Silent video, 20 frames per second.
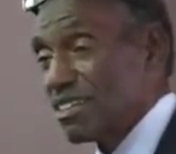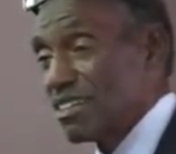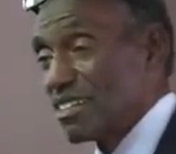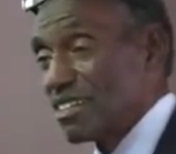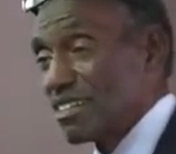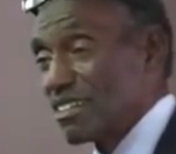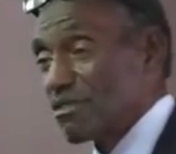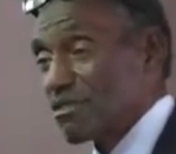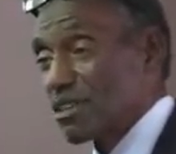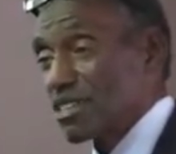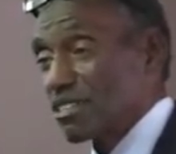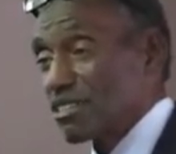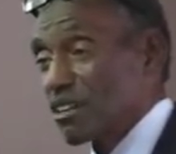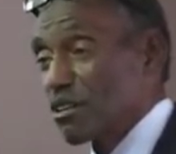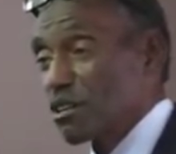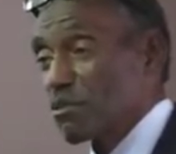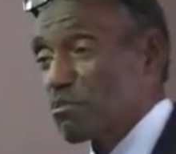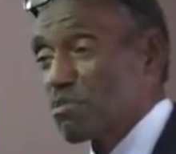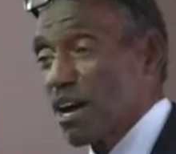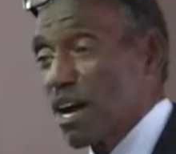Well, the only
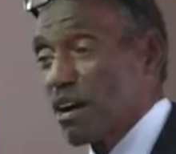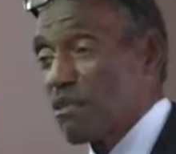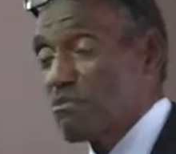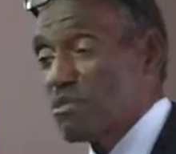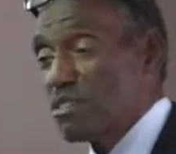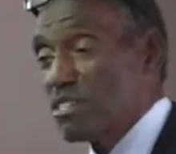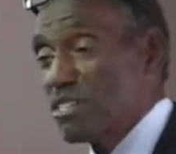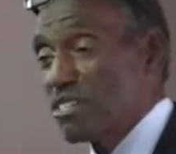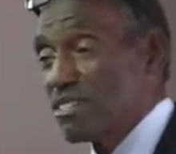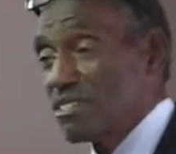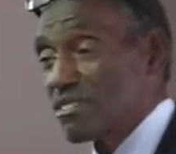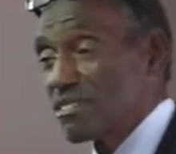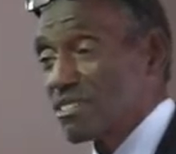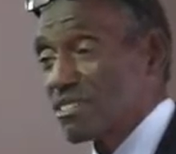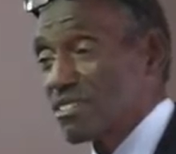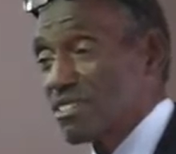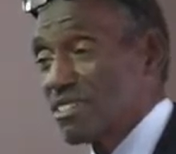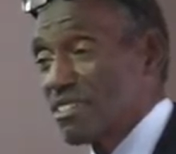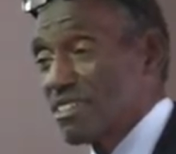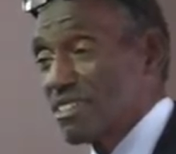problem is
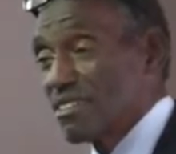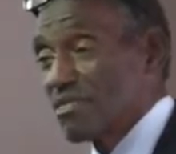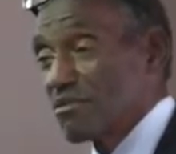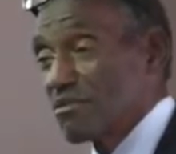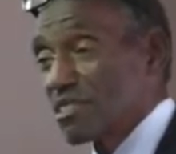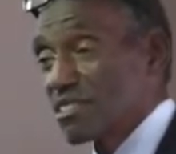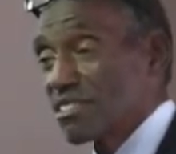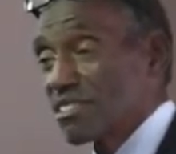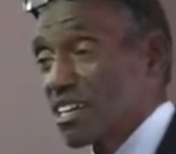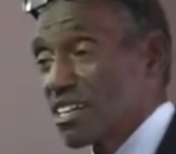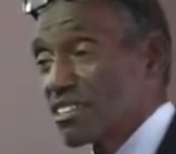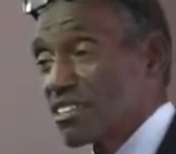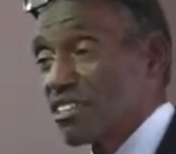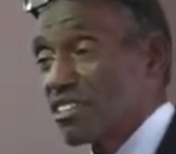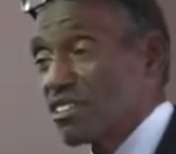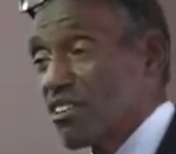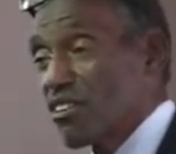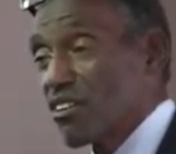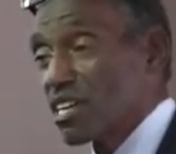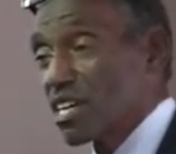when the Sunday law
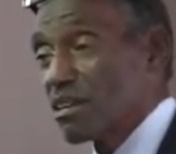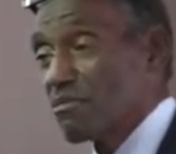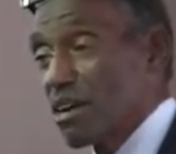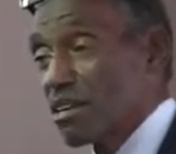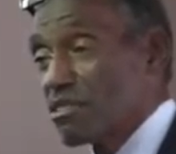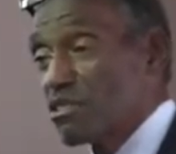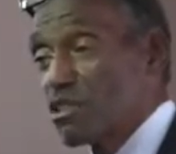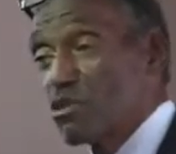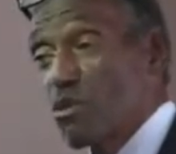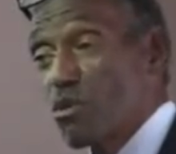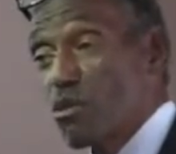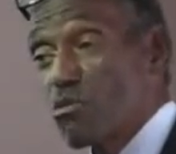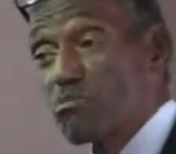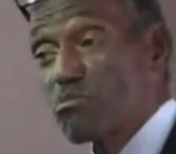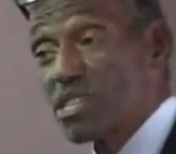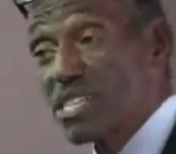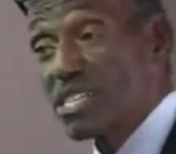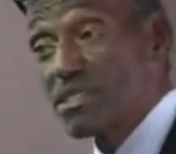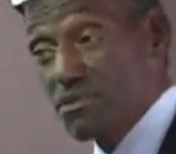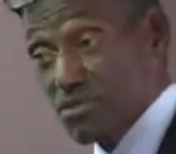come out, you won't be
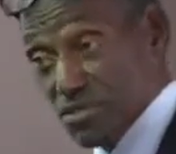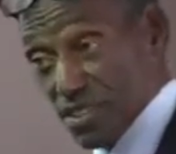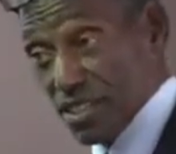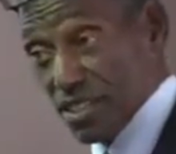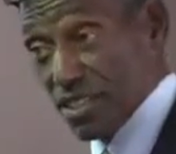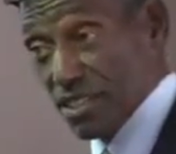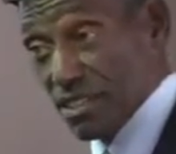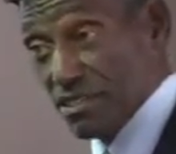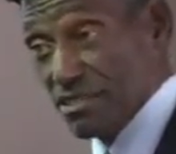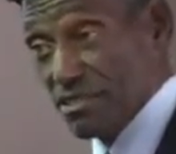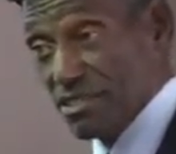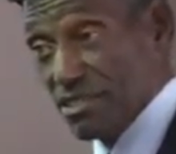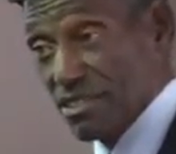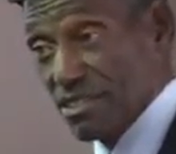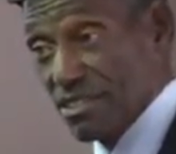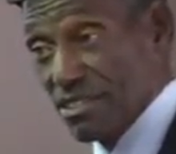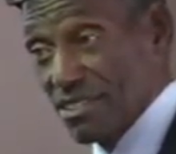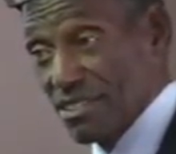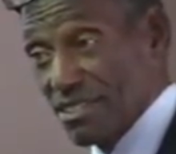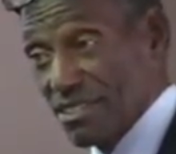in Phoenix
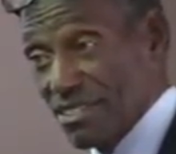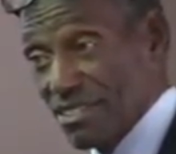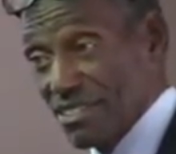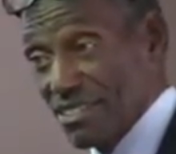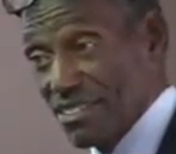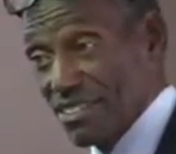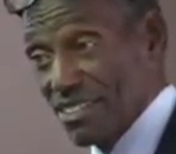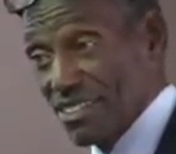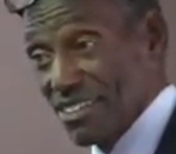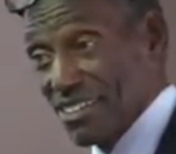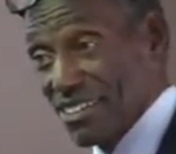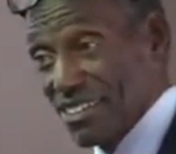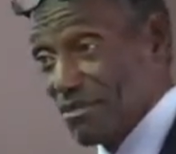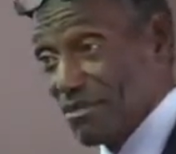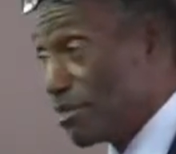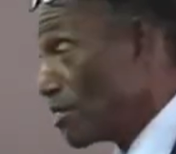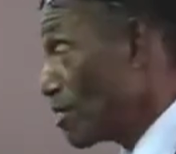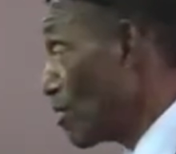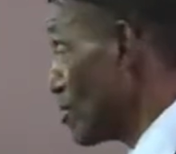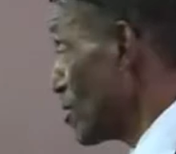
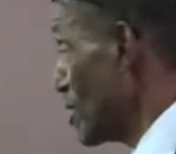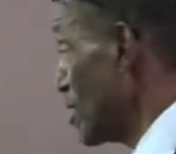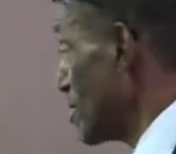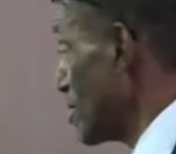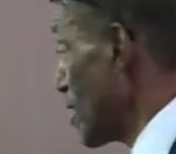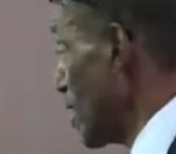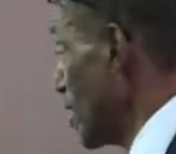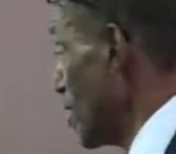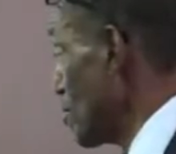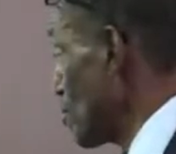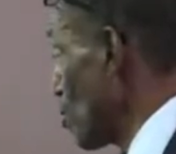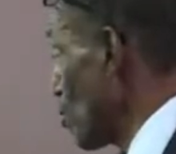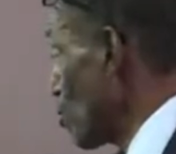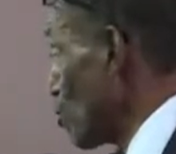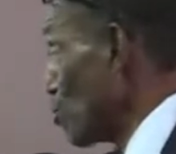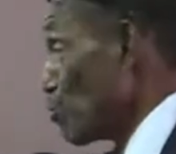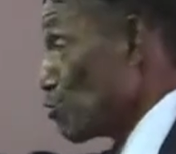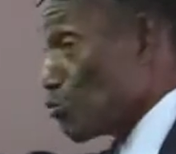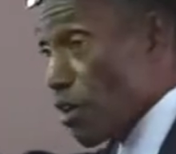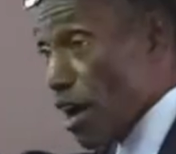because he said he's going to
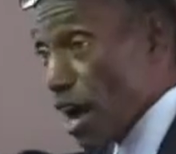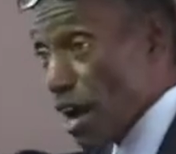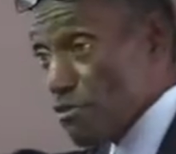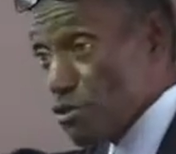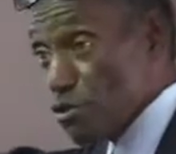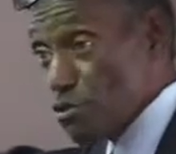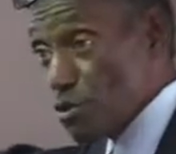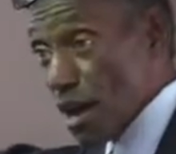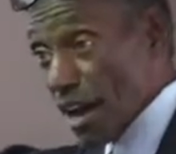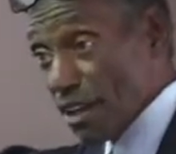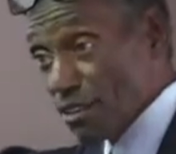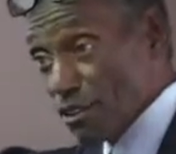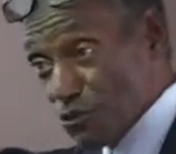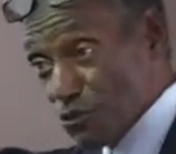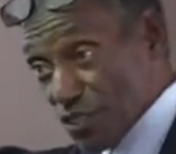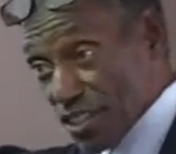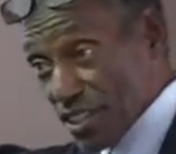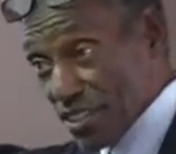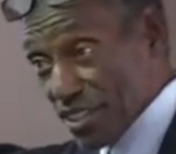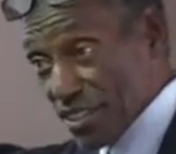drive you out of
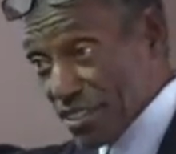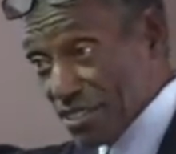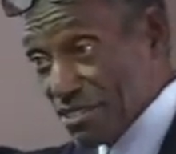Phoenix.